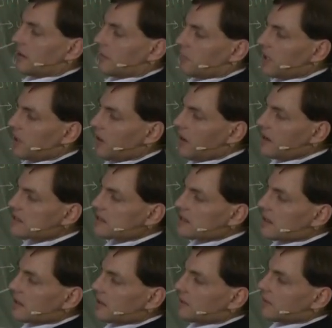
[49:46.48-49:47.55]
Because
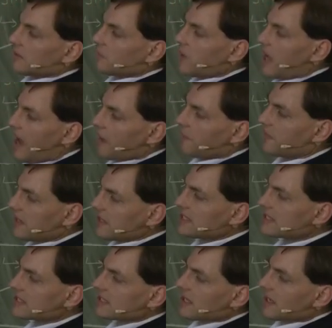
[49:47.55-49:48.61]
we have
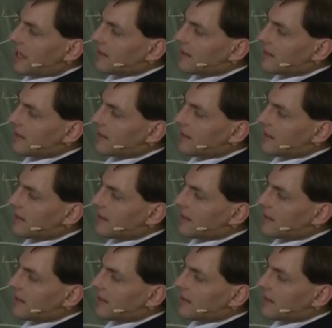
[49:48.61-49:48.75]
this,